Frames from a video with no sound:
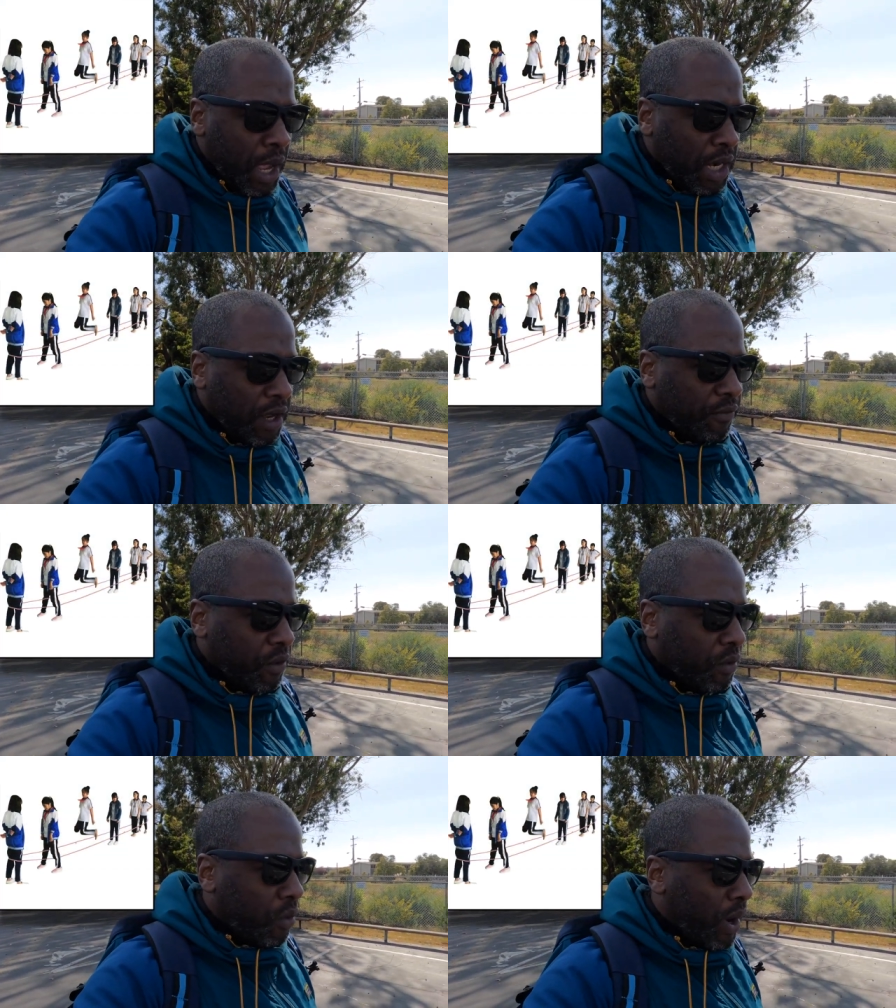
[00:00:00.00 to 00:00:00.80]
I
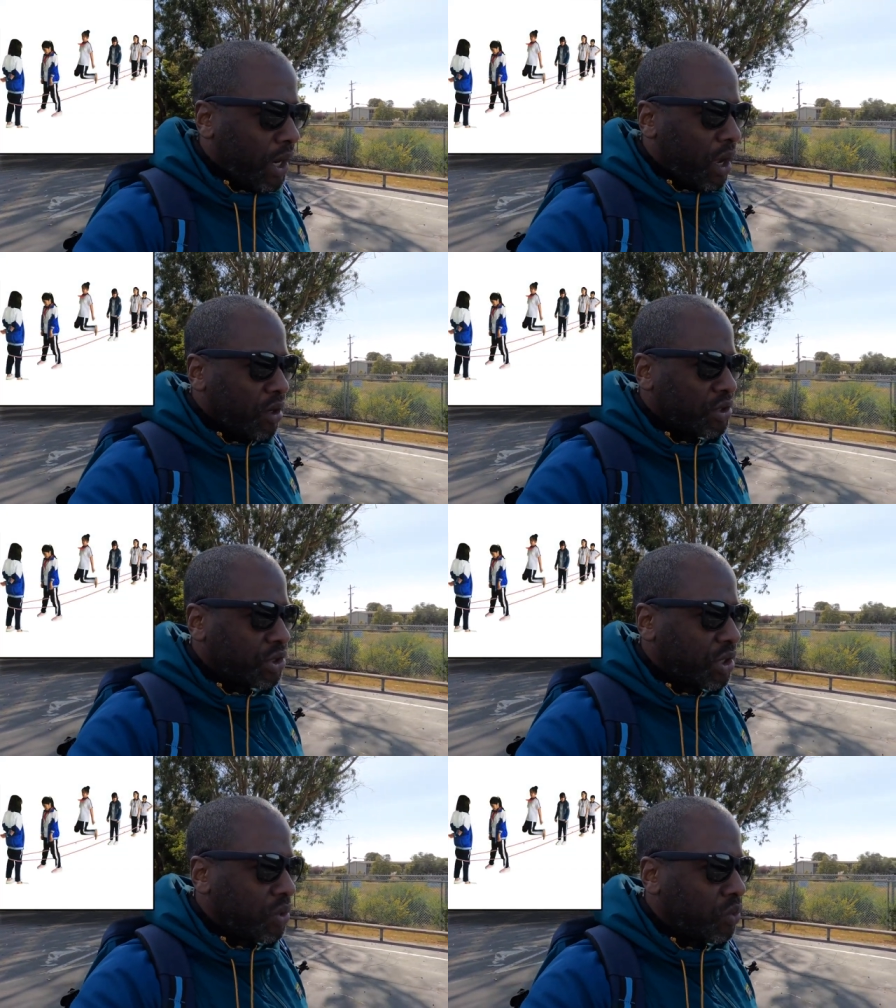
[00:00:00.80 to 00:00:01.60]
never quite
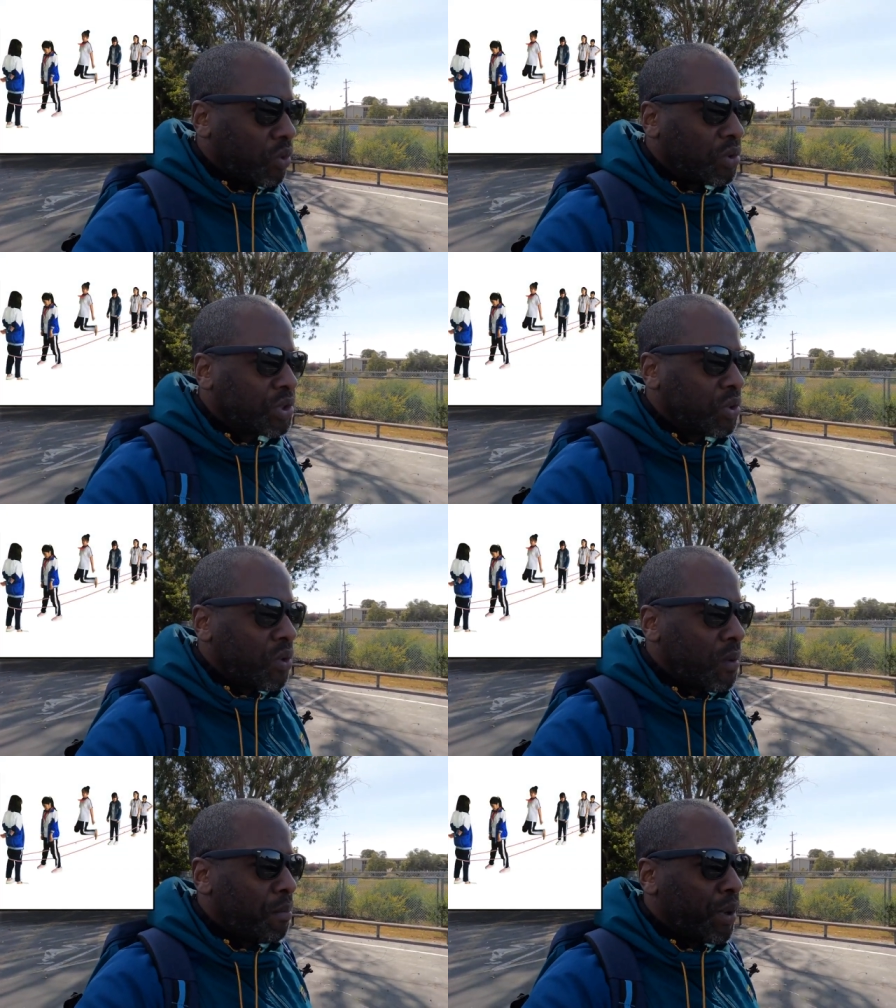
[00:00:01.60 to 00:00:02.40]
understood the rules to
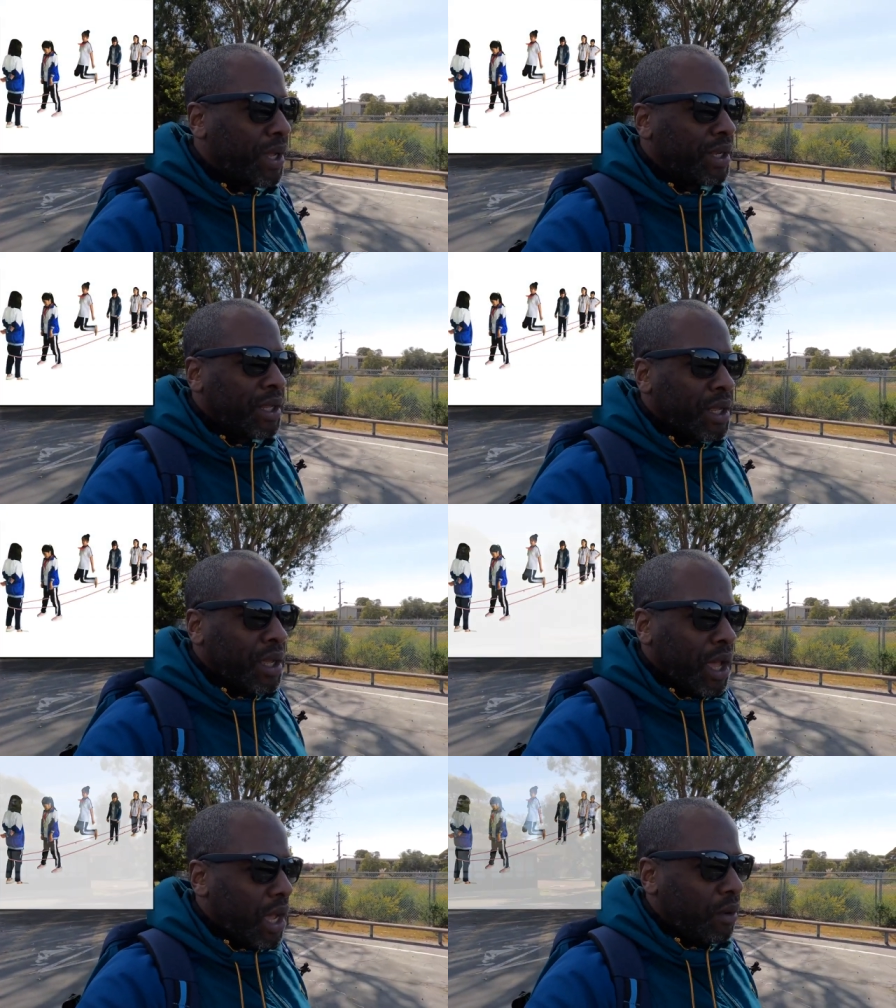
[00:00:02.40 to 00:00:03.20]
them, but
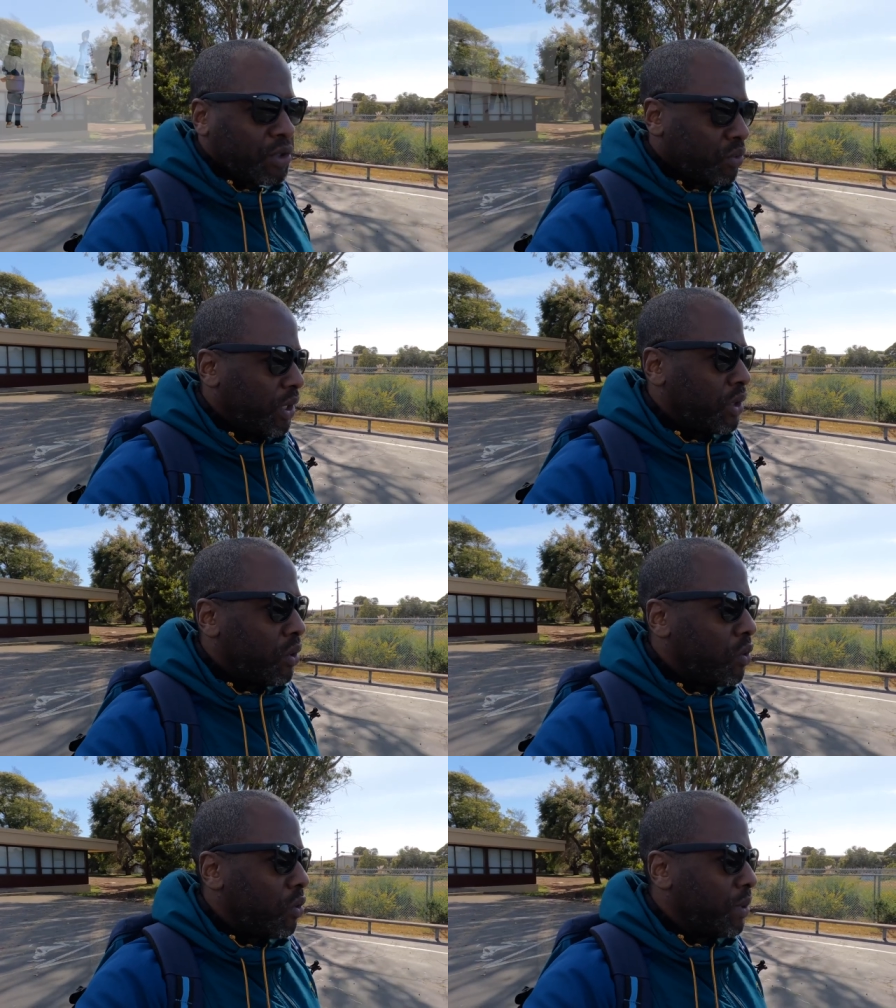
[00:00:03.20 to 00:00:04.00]
uh, it was really
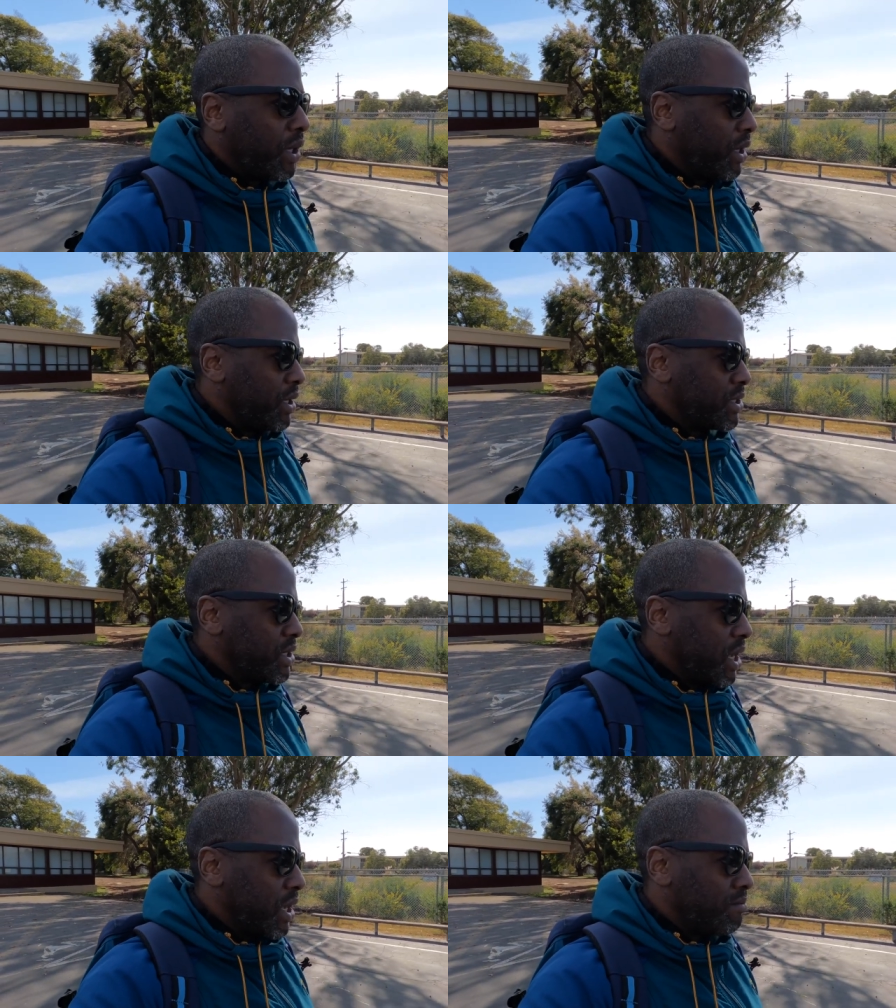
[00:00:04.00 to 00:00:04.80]
cool
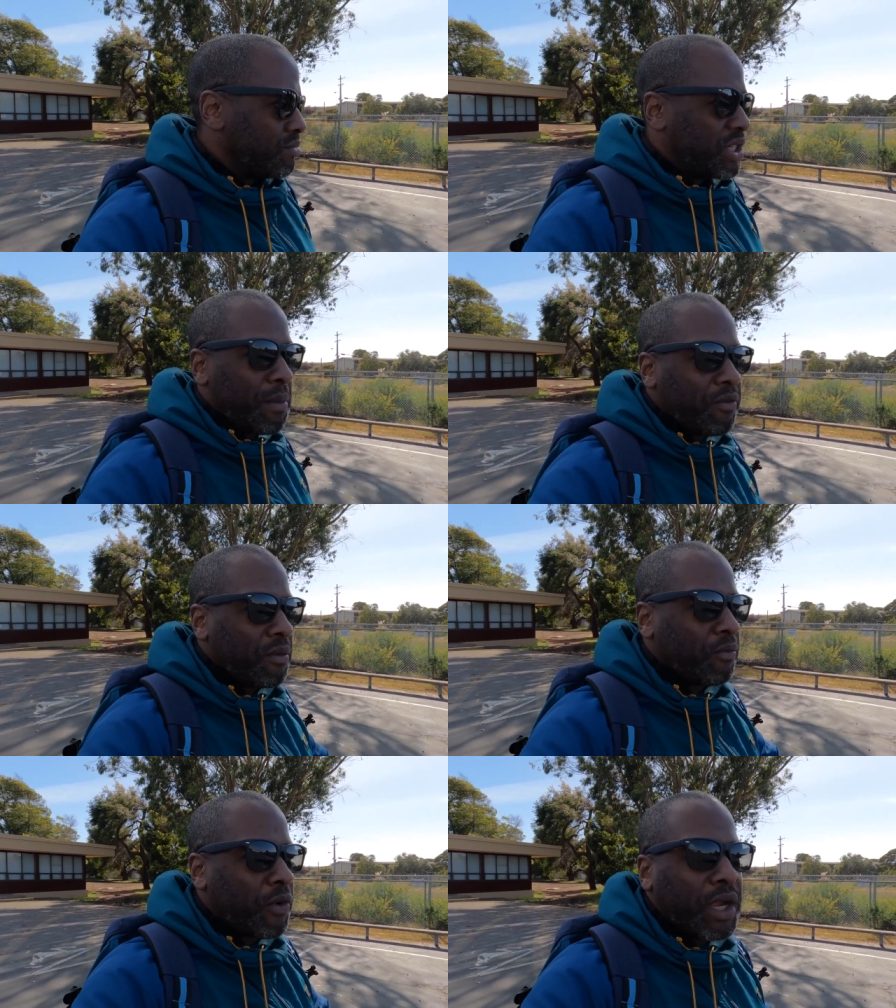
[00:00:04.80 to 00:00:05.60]
because um, some of
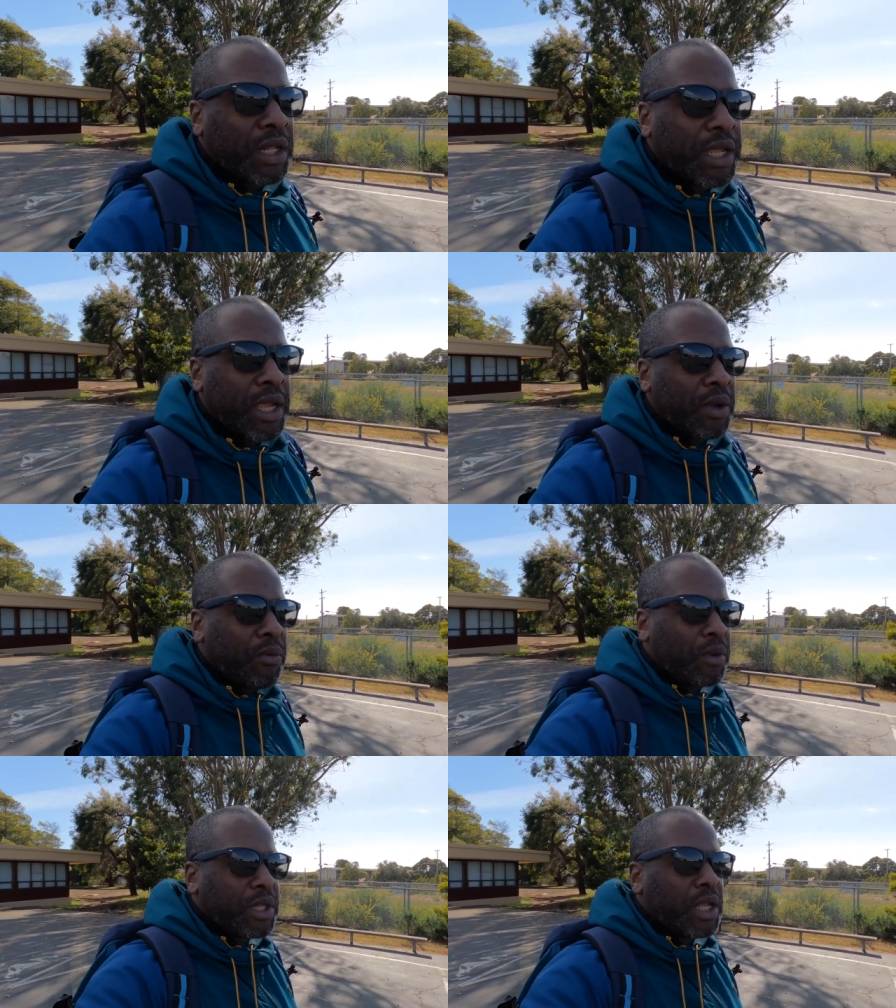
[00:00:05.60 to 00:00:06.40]
them, frankly,
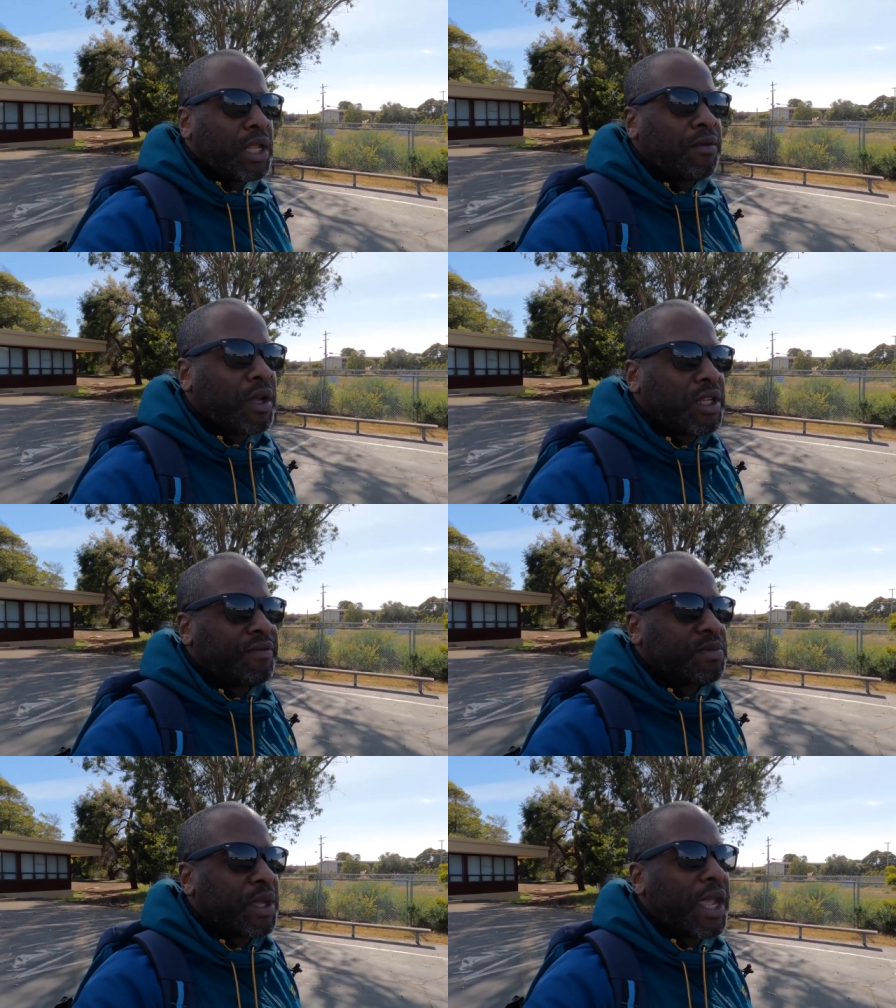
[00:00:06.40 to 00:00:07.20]
didn't couldn't
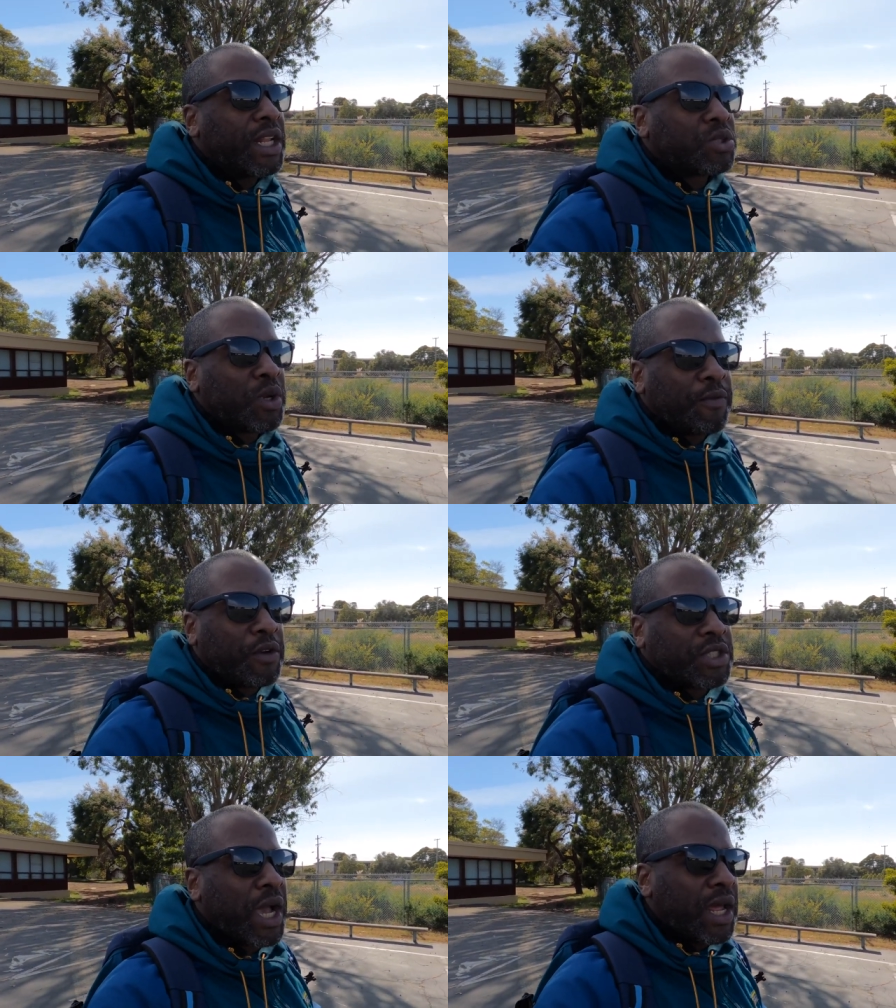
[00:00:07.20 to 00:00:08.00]
even speak English when they
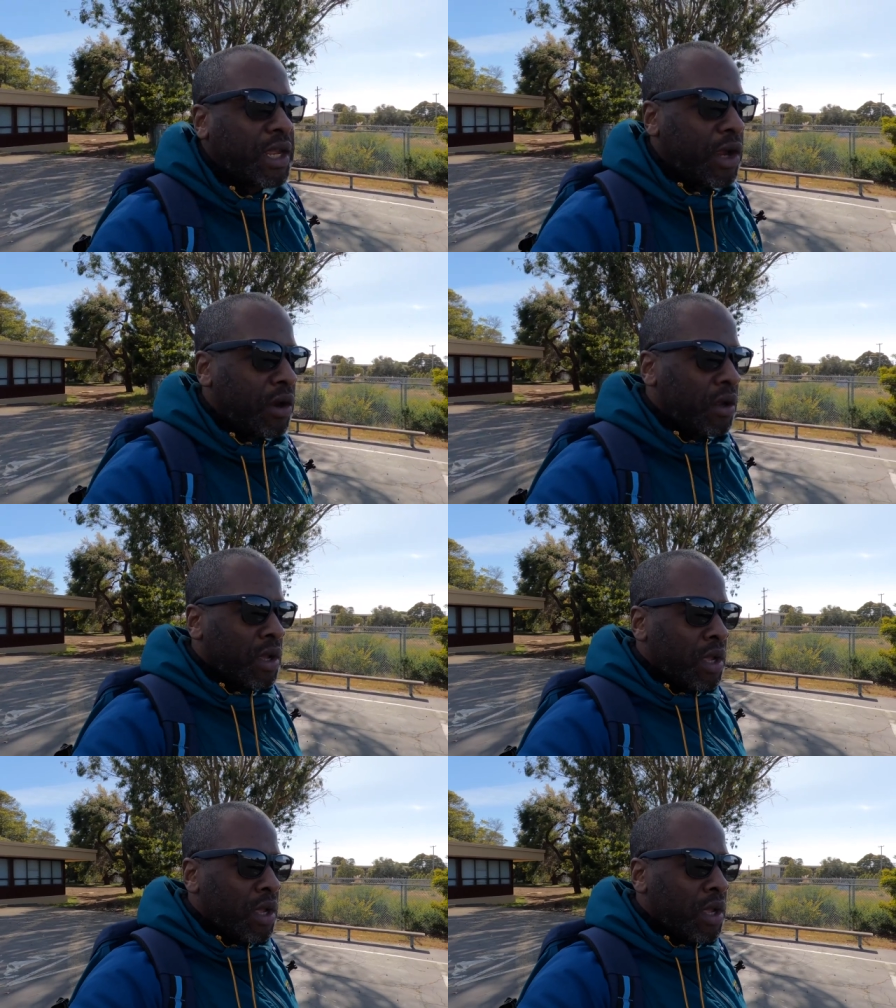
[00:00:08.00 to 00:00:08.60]
first got here.